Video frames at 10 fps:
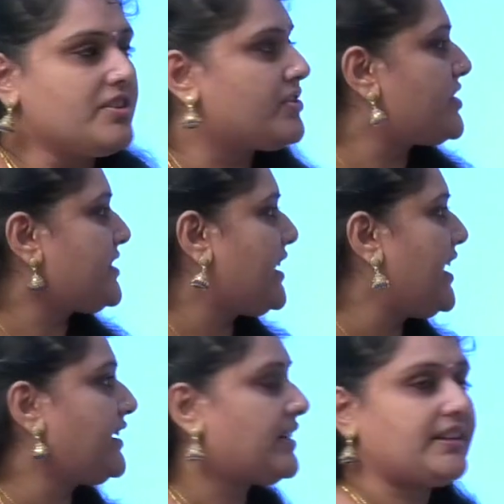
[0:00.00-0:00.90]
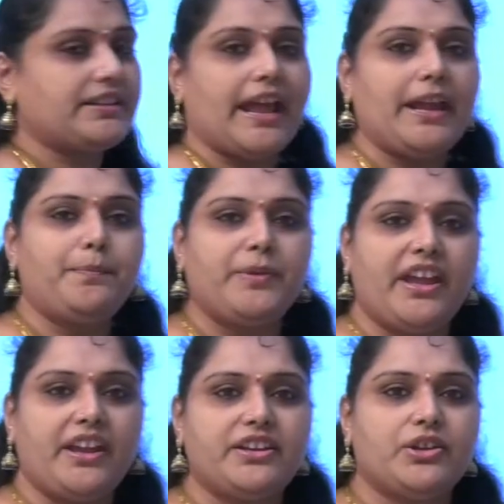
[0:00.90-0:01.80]
So select type
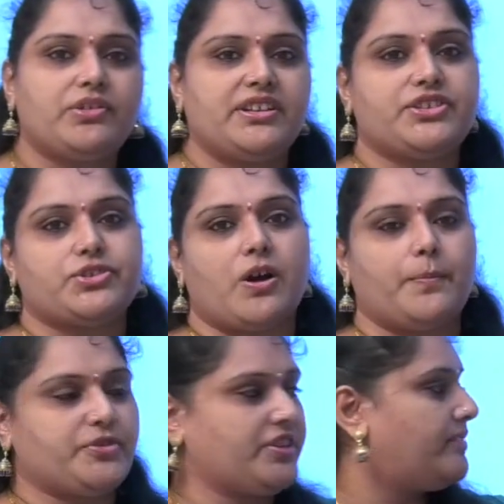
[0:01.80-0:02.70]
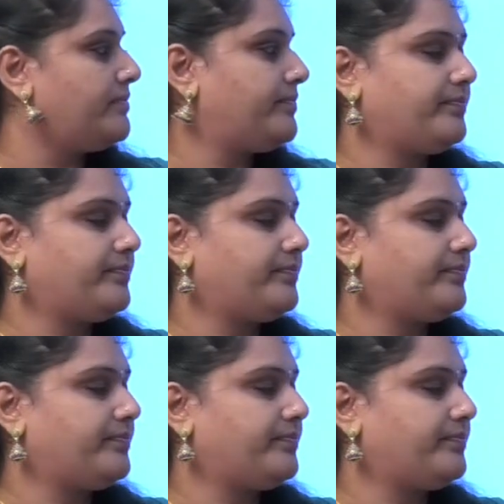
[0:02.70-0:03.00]
a new list option.